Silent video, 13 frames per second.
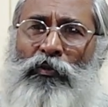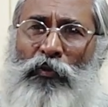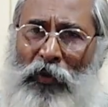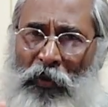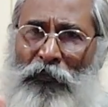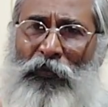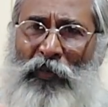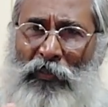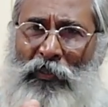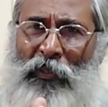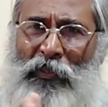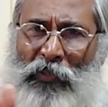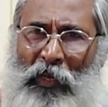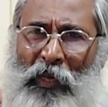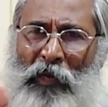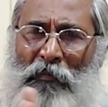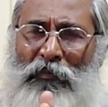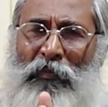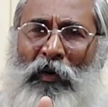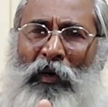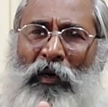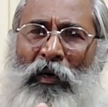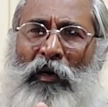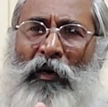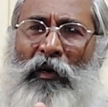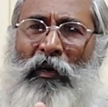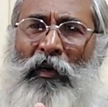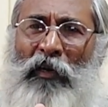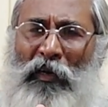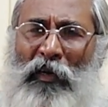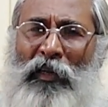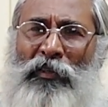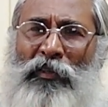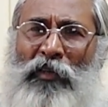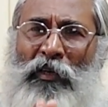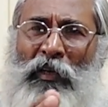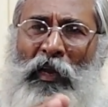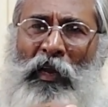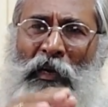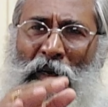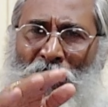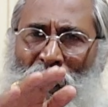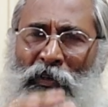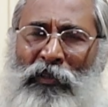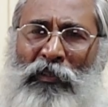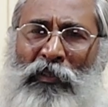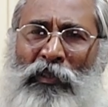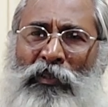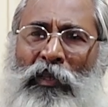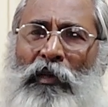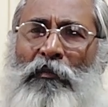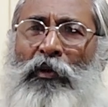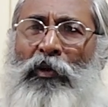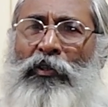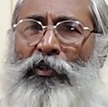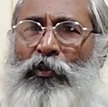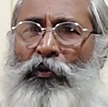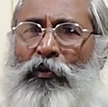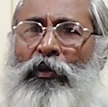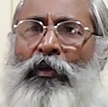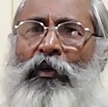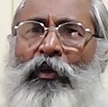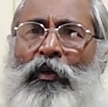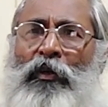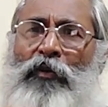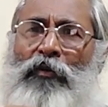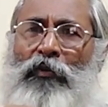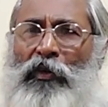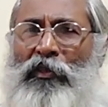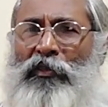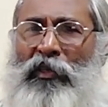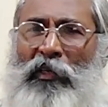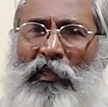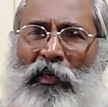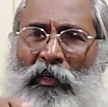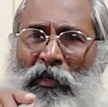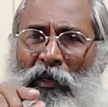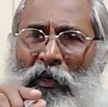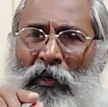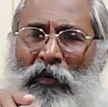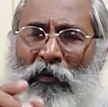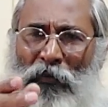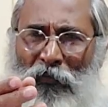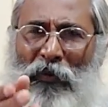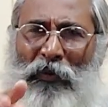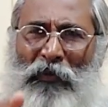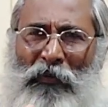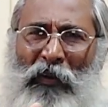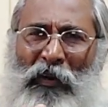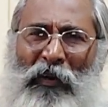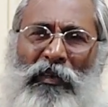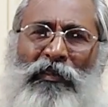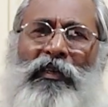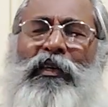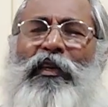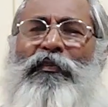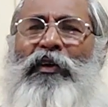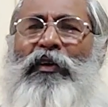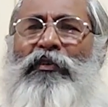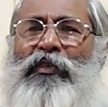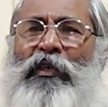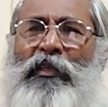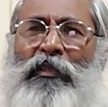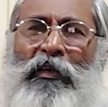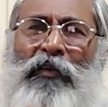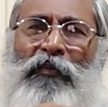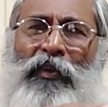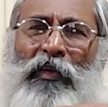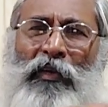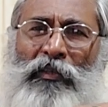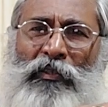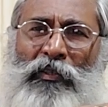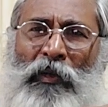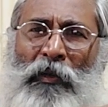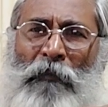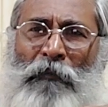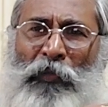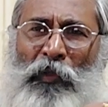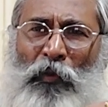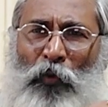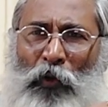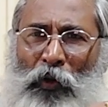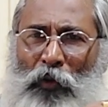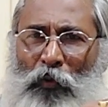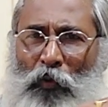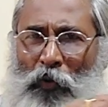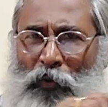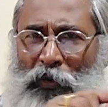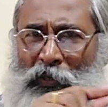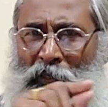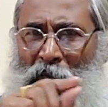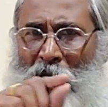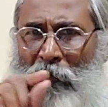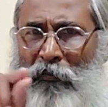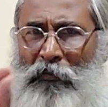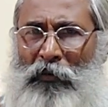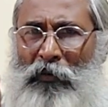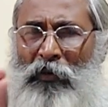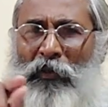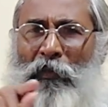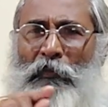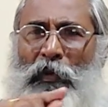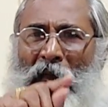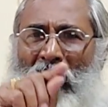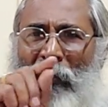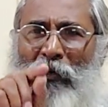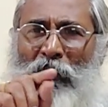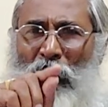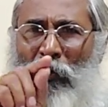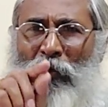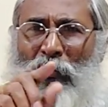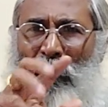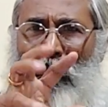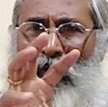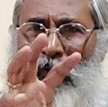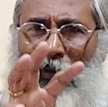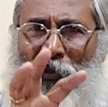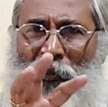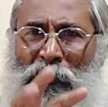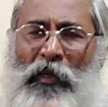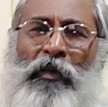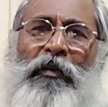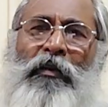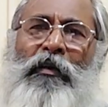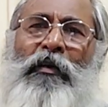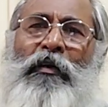So if it is in the same inclination and if it is in the same longitude, you can see that very recently we have seen that Venus going over Sun, you know, the black dot over the Sun.